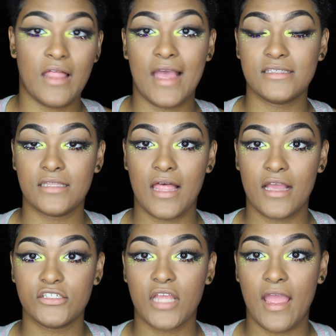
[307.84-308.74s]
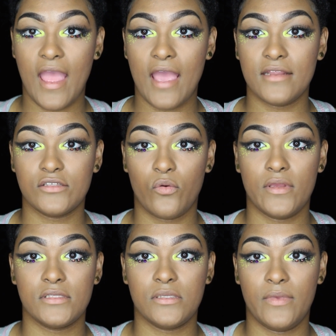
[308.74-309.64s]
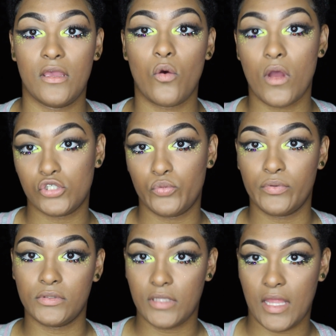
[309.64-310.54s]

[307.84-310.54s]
last lash I add is going to be a quadrupled